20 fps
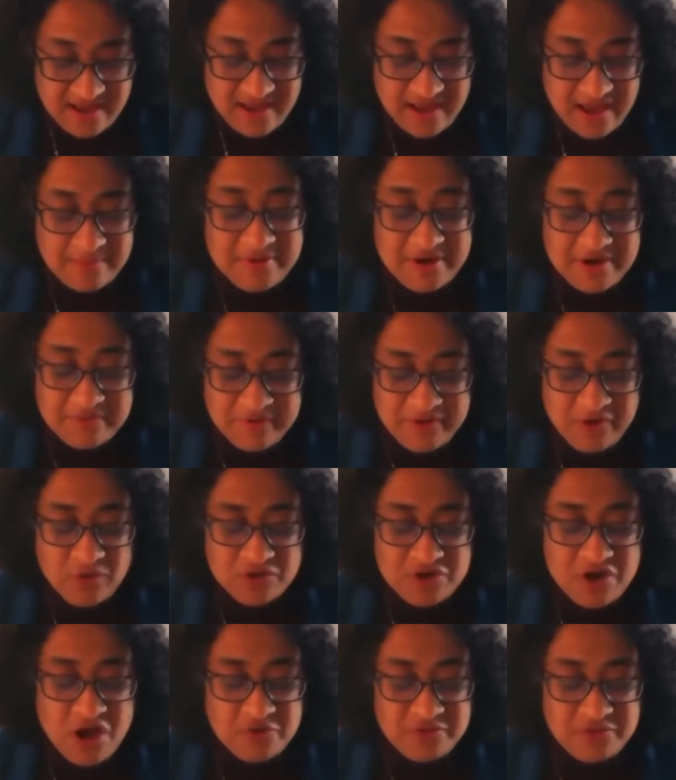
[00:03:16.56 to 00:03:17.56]
I mean, we all
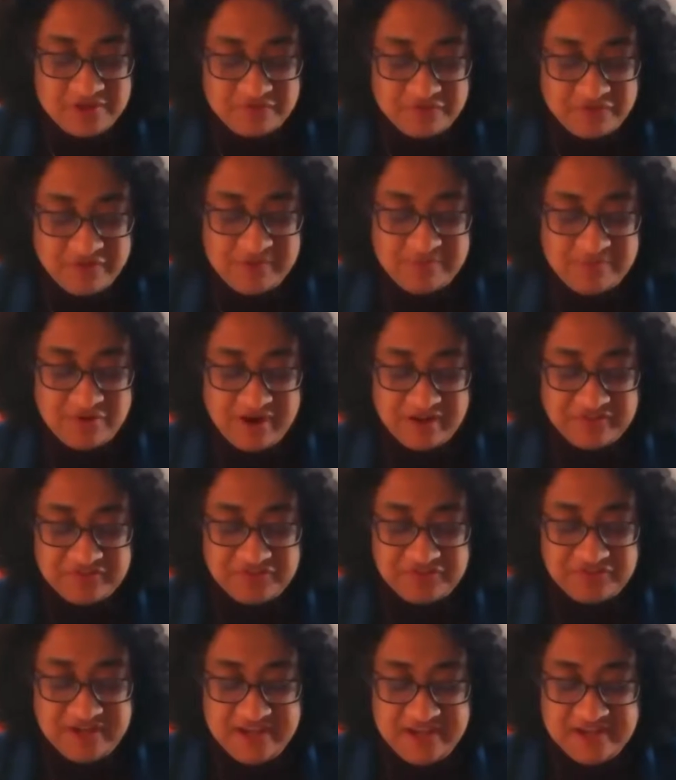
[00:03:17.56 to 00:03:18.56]
know that a free press
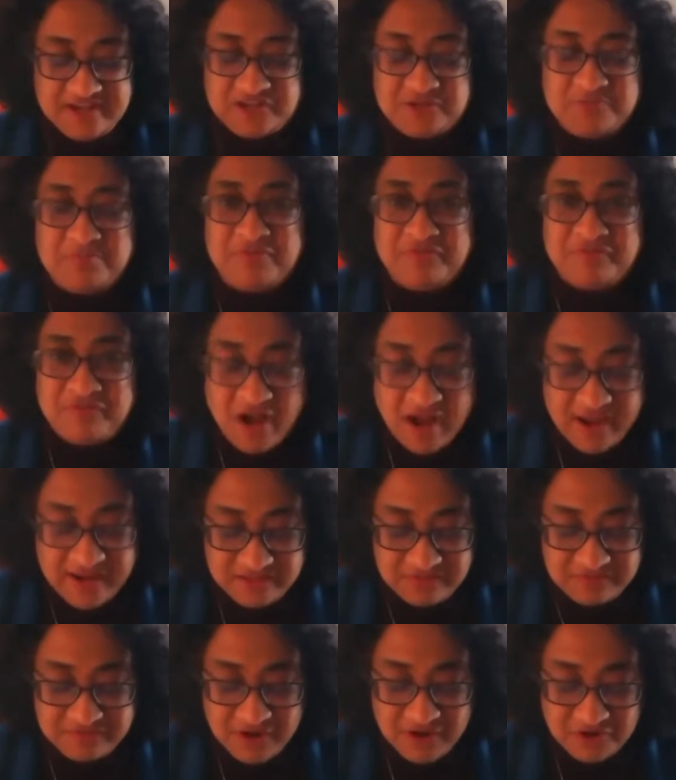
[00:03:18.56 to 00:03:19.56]
is needed to provide
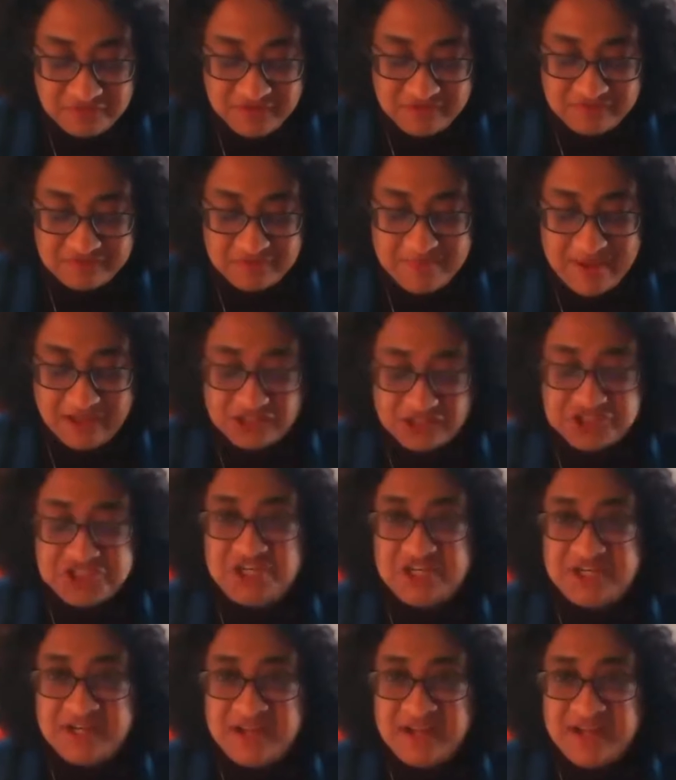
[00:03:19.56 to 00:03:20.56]
the flow of
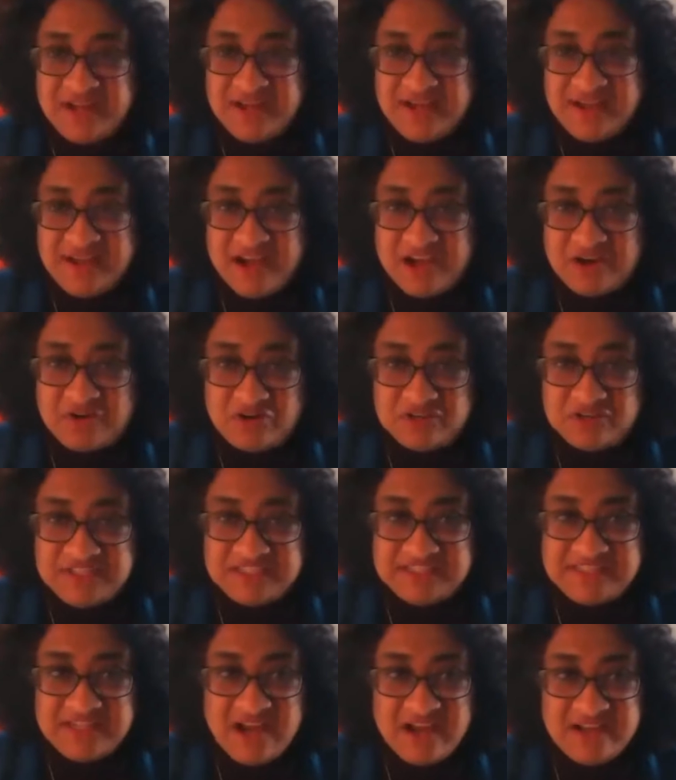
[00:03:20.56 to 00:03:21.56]
information across
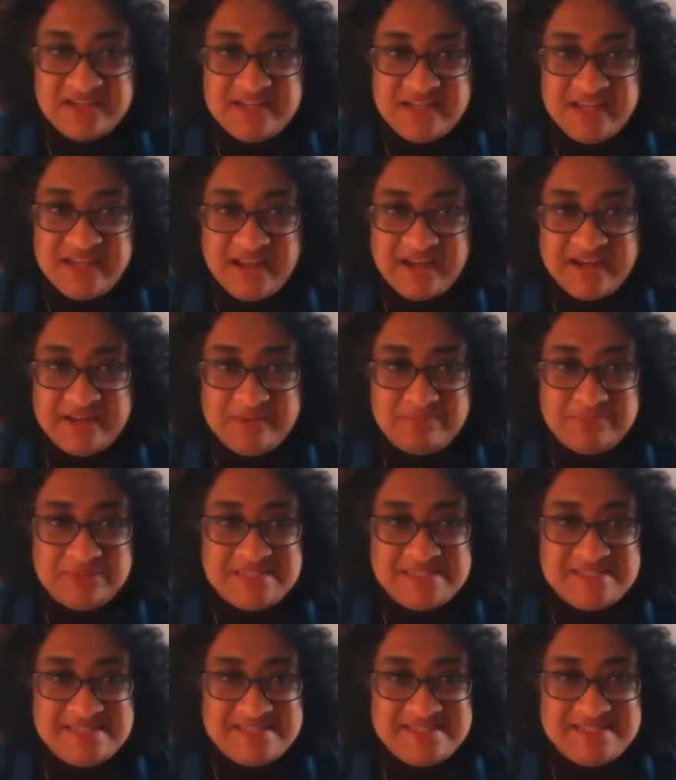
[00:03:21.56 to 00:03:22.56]
society, and in
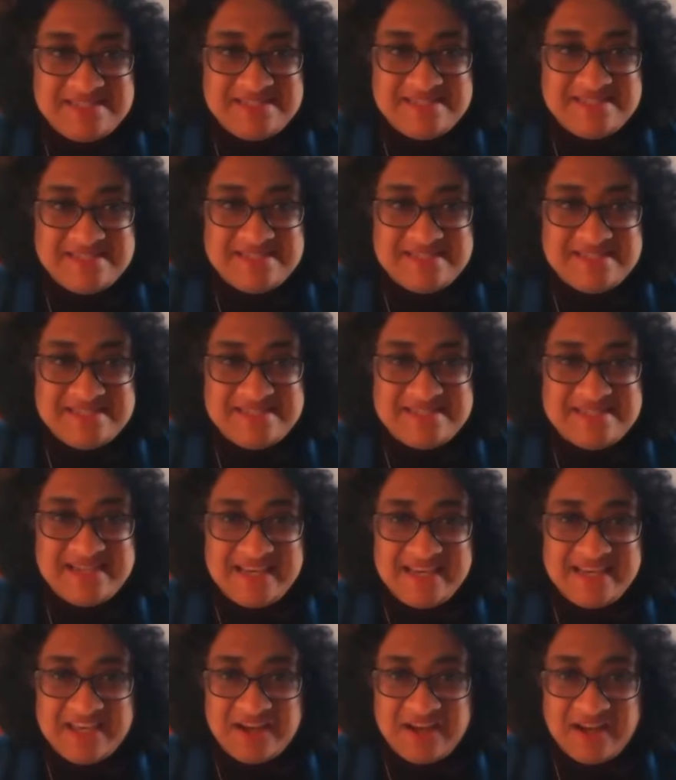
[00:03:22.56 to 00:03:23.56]

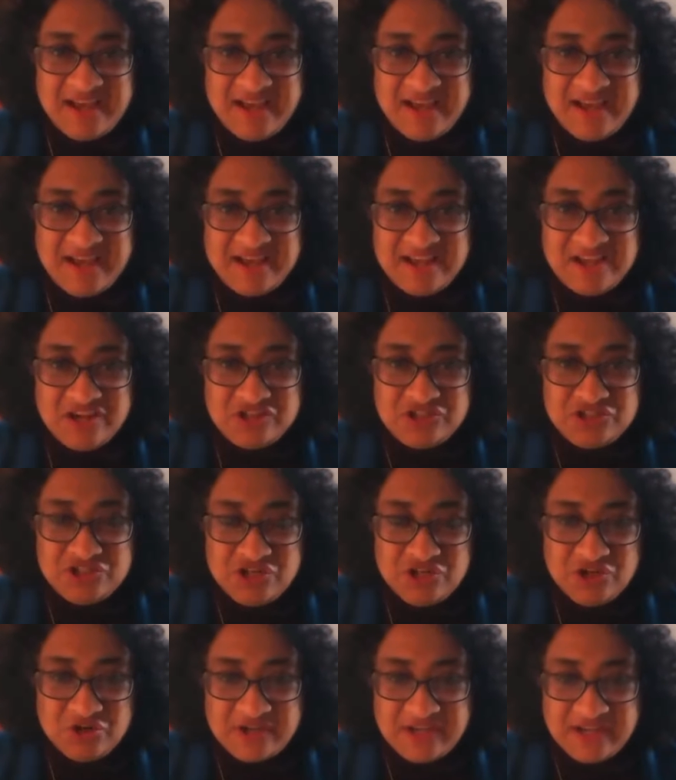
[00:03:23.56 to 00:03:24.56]
particular to
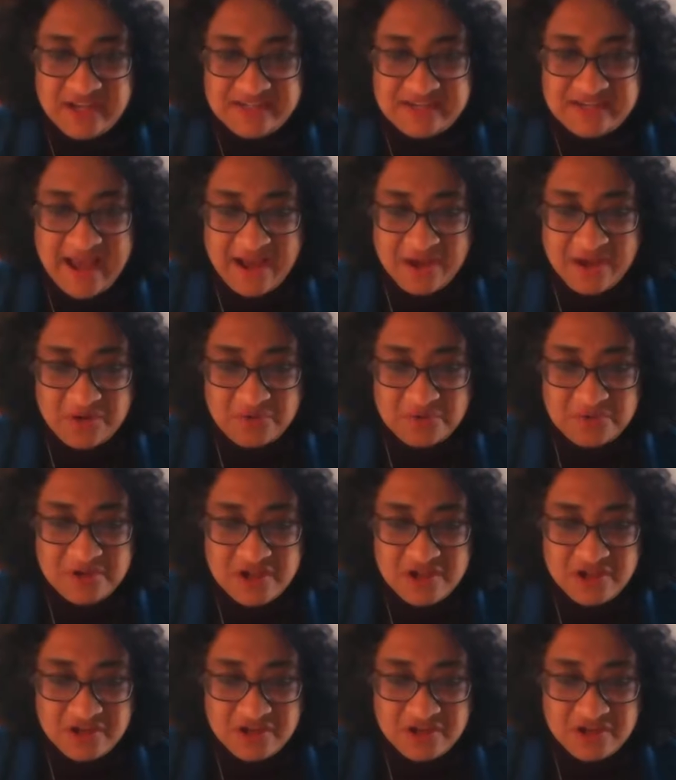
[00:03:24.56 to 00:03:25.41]
look at how,